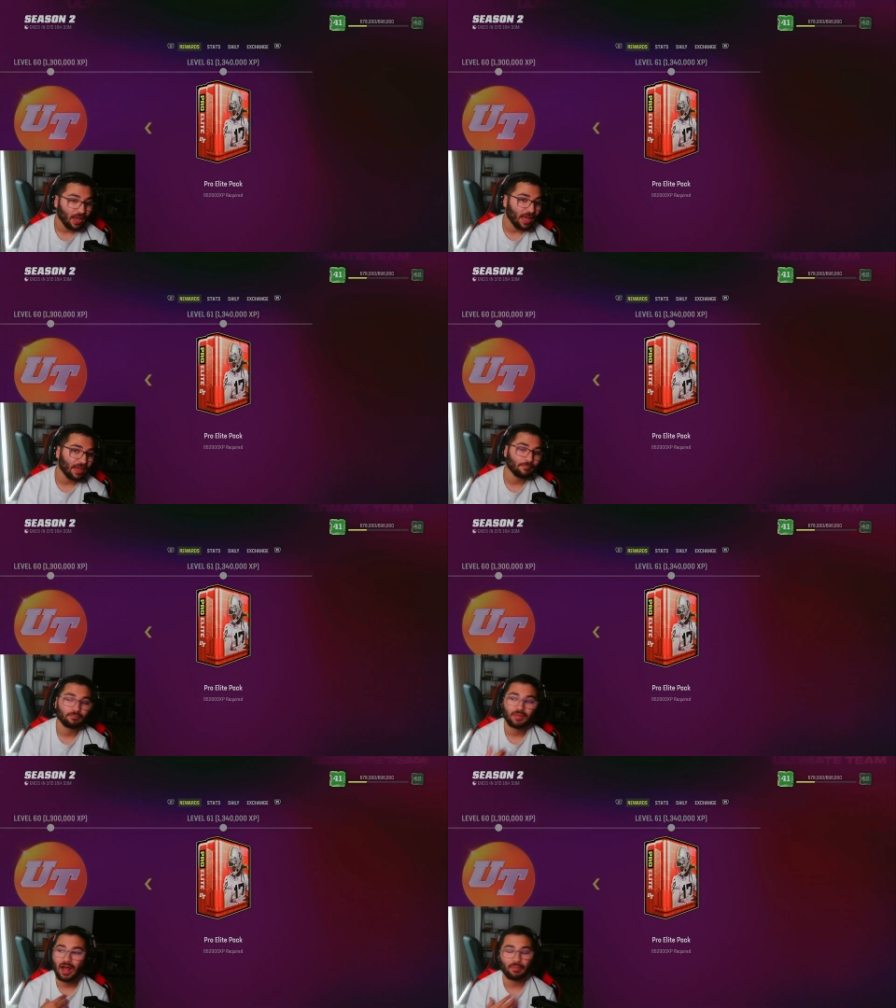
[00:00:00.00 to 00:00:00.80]
Hey,
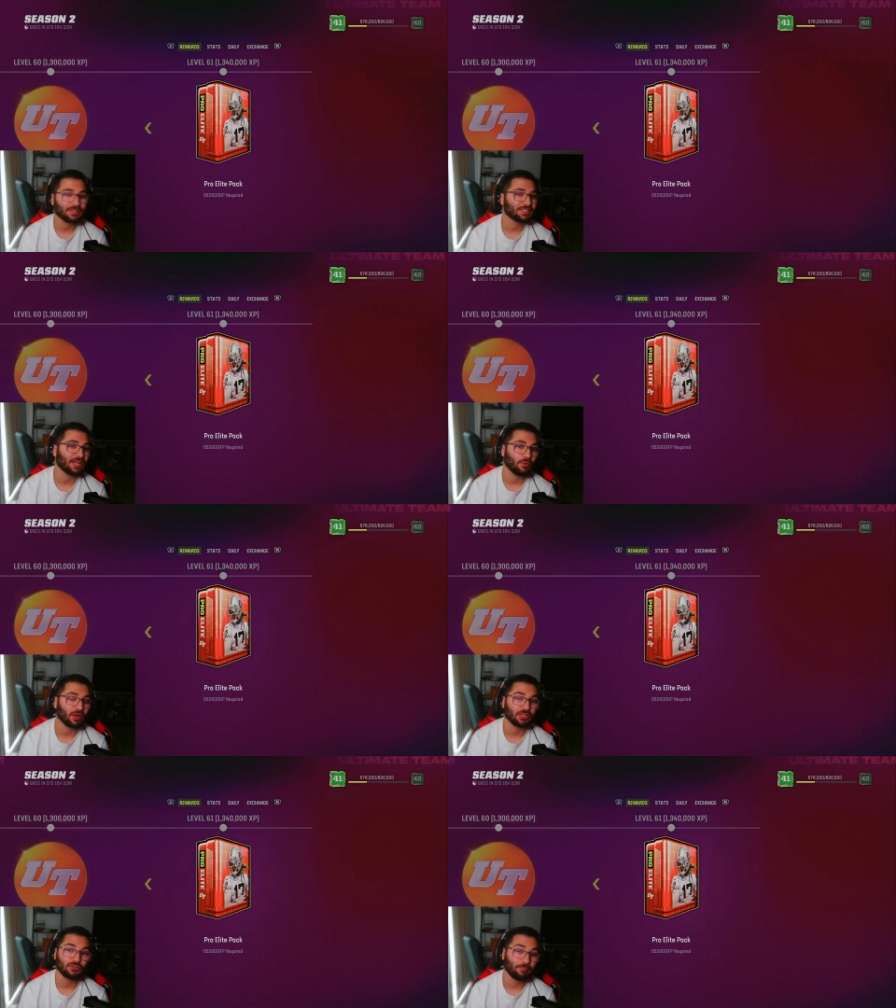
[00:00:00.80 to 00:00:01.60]
I'm not saying we
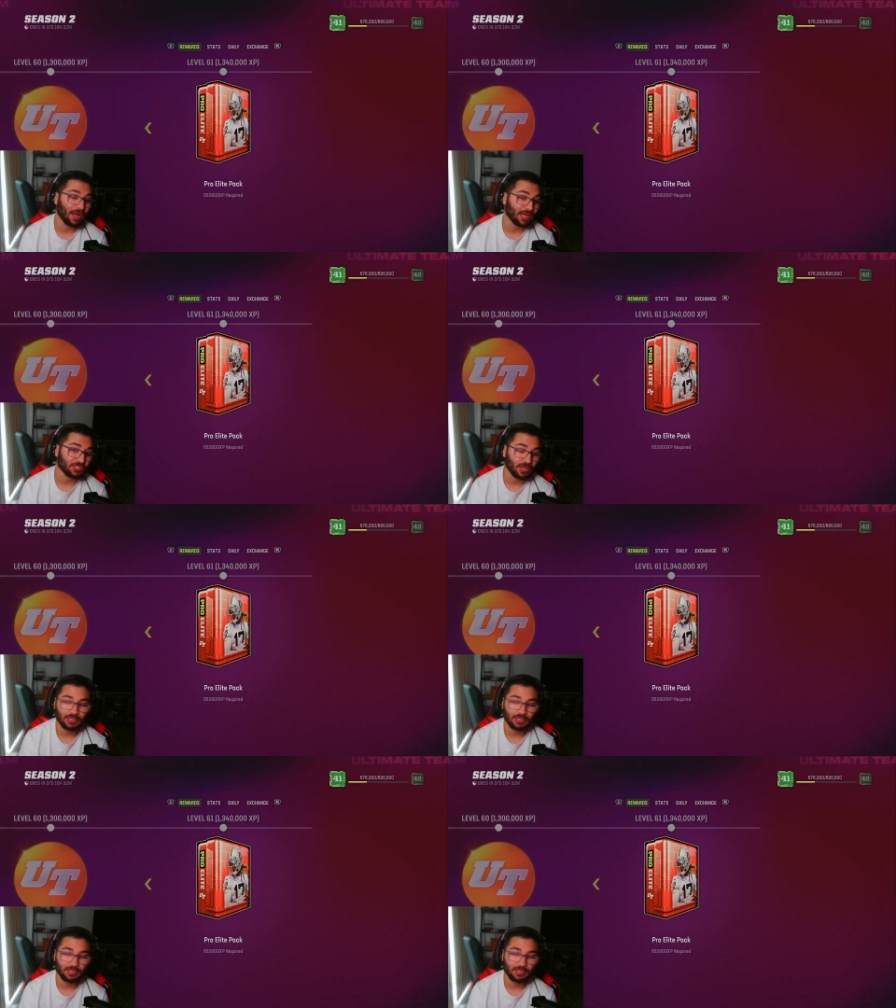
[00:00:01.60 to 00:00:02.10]
want to do a pack strike